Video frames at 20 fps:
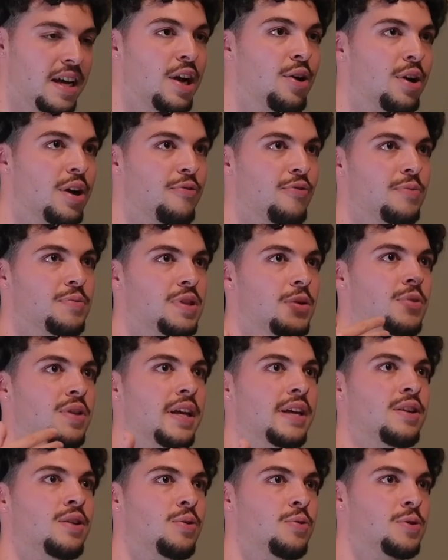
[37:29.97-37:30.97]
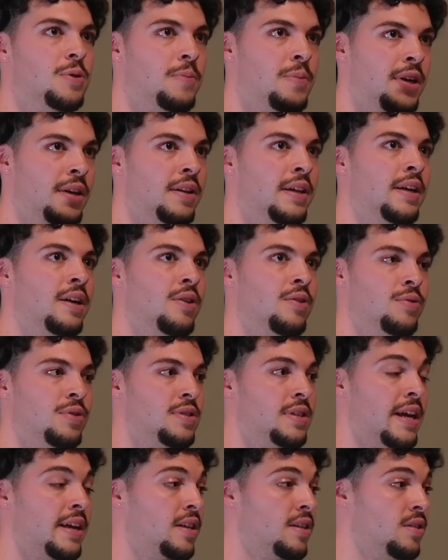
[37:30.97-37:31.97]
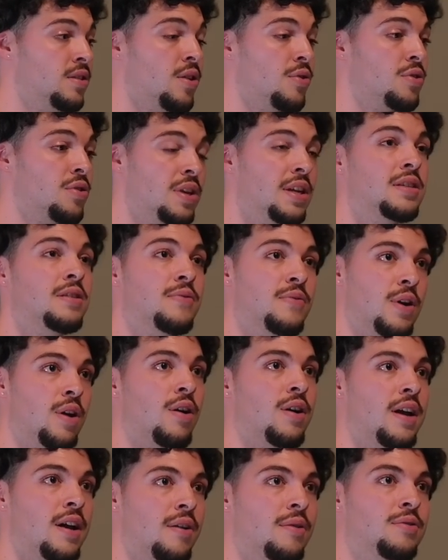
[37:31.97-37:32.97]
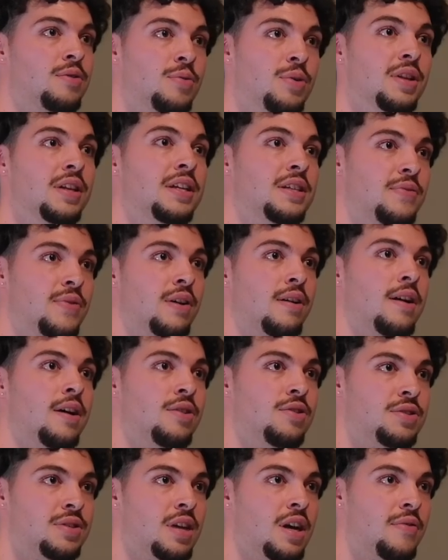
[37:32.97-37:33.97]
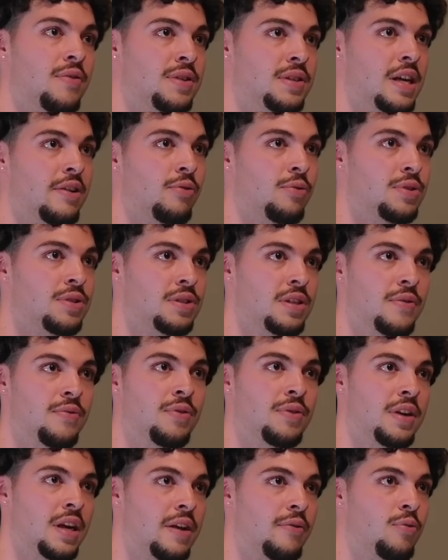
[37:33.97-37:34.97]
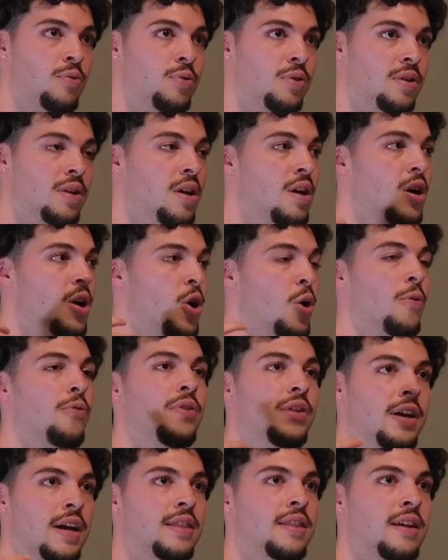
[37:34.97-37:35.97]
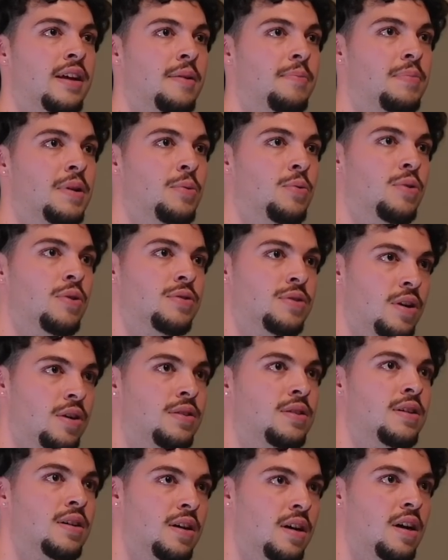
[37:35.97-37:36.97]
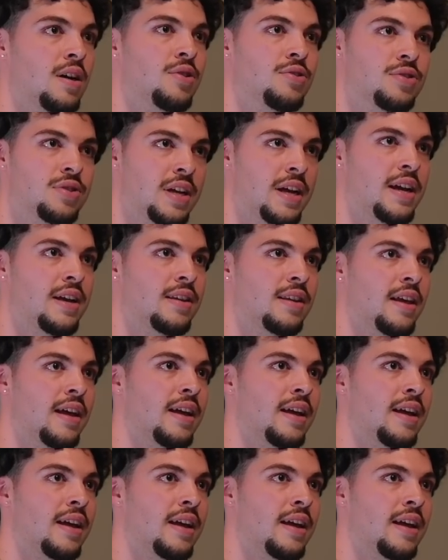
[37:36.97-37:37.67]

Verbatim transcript: hearing it from someone like you who's a big leaguer who's like, no, you need to figure it out. You really need to figure it out yourself because everyone's different than everyone. Yeah. Hopefully, I think people will start to understand.